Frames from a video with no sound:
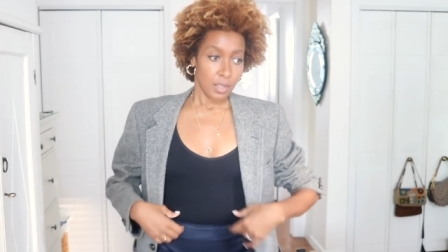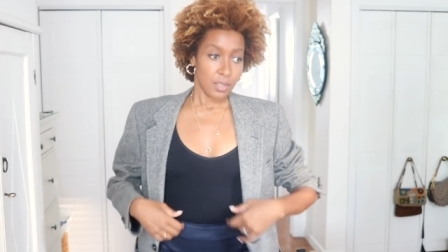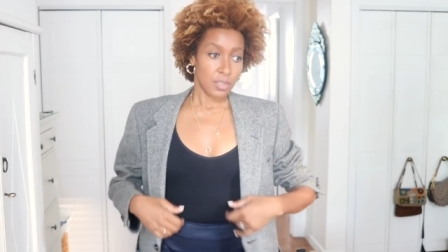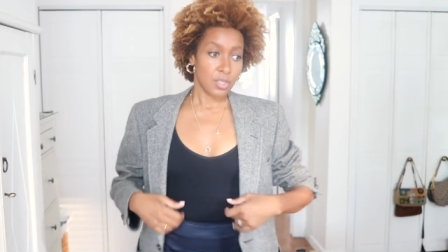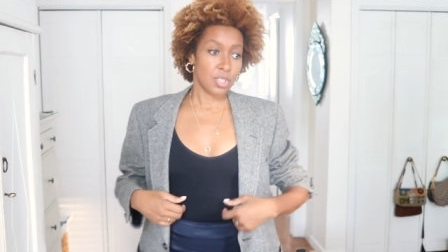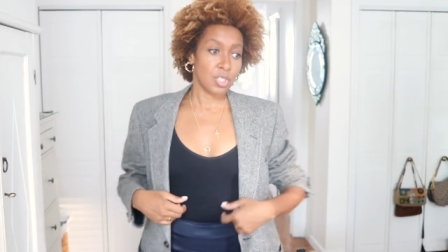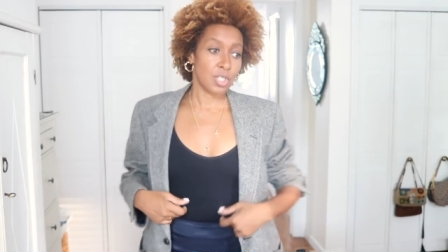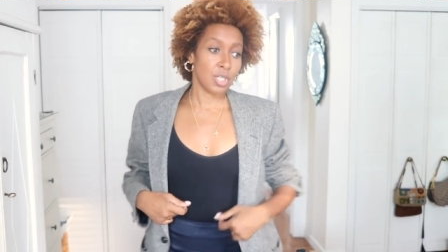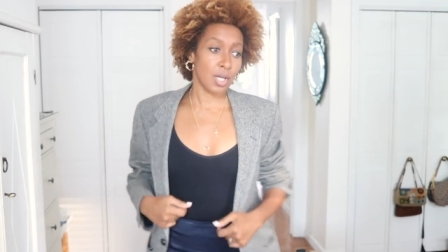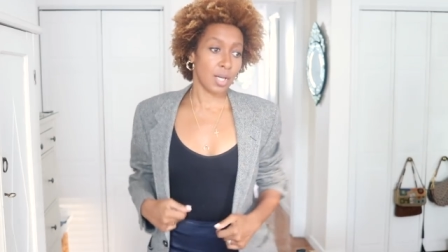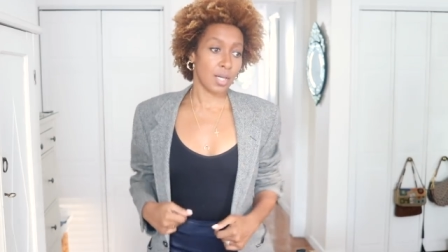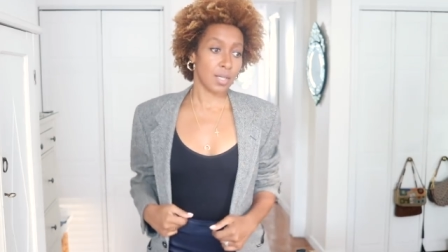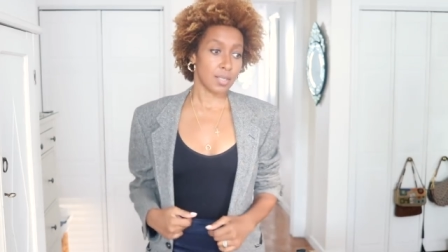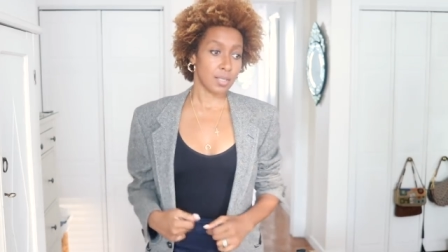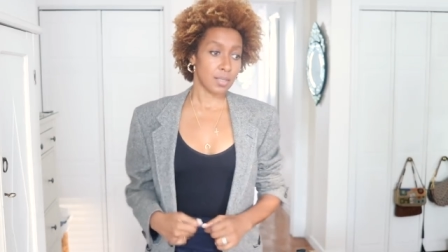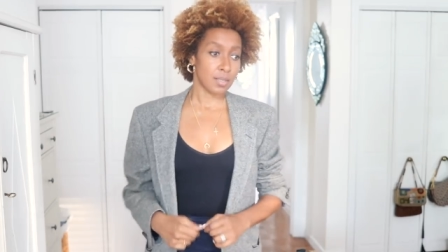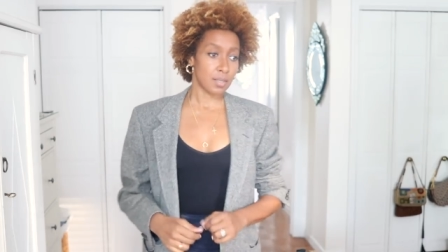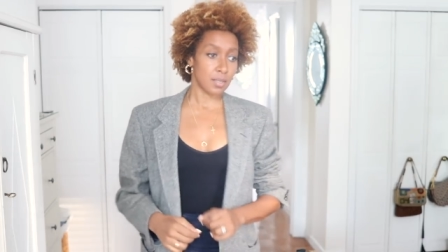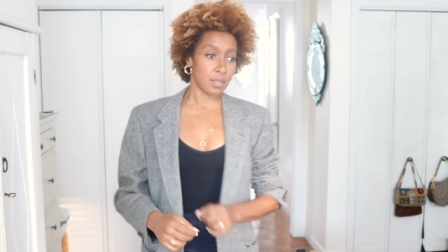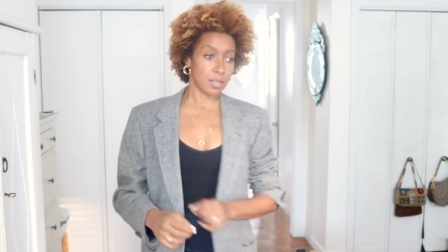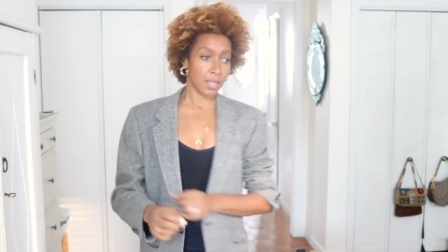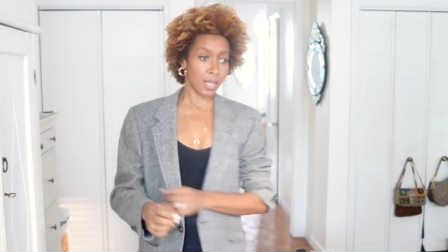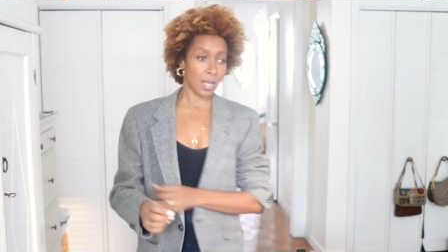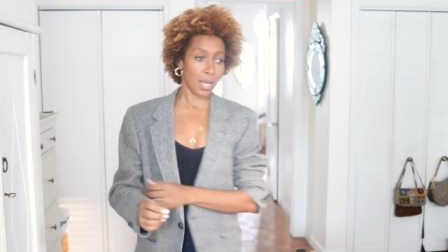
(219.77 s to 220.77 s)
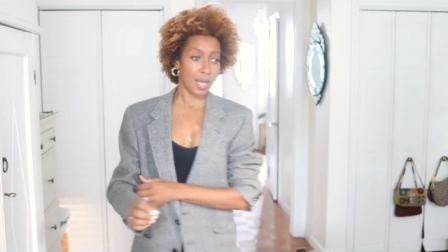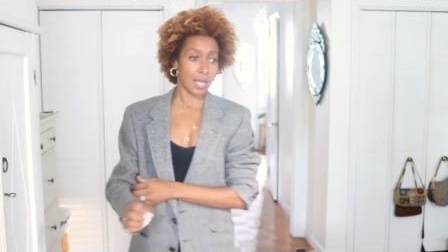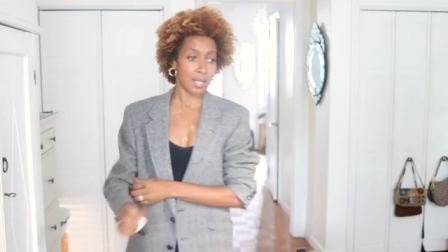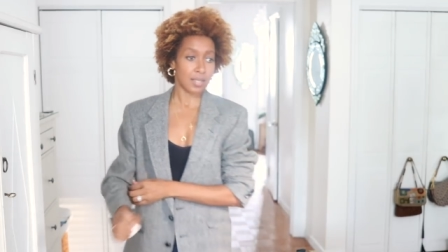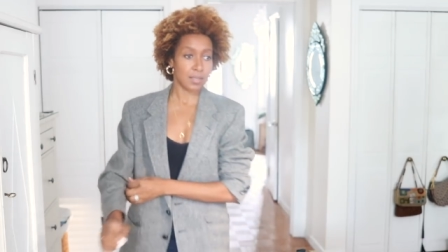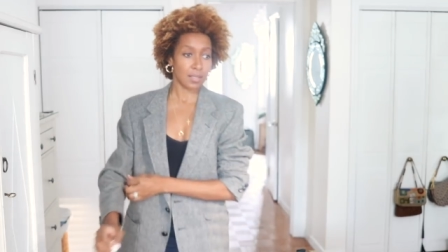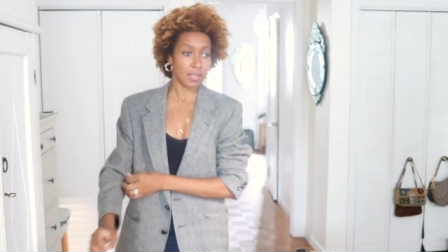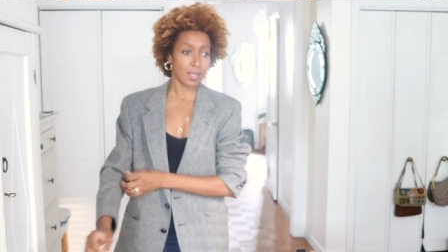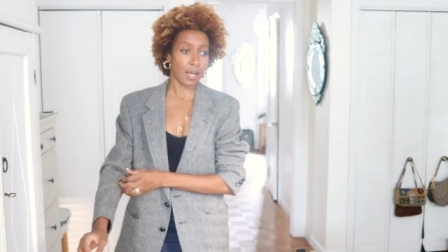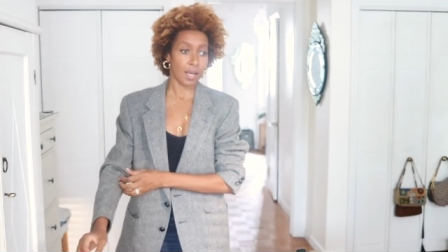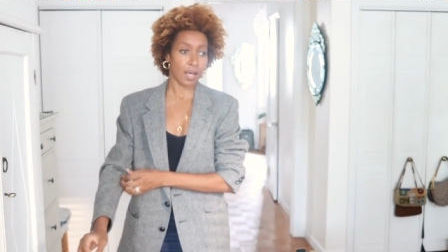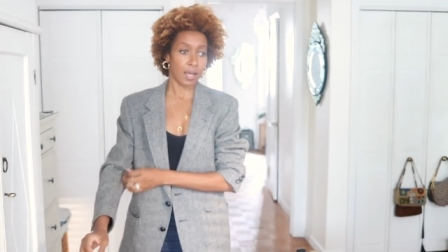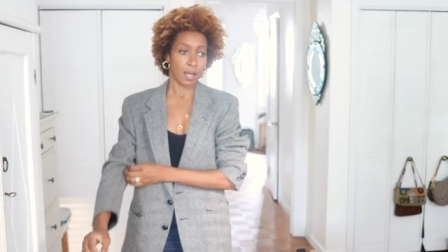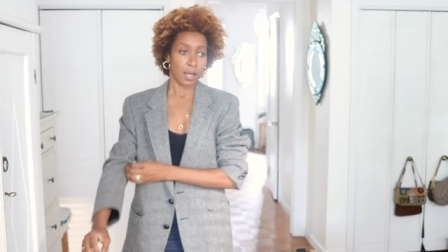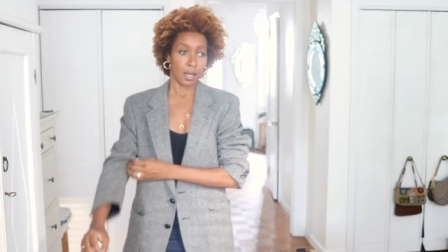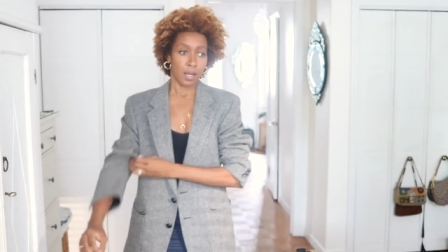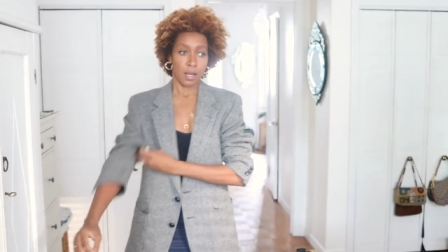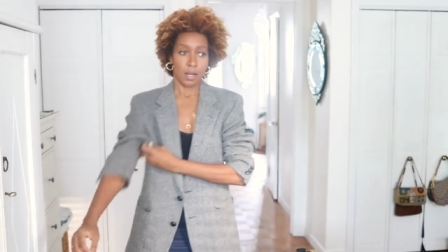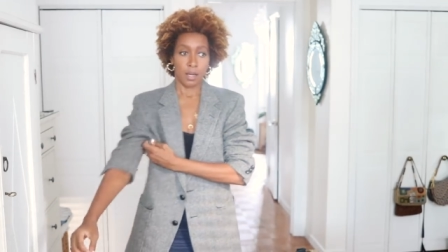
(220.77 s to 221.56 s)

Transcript: Just add that.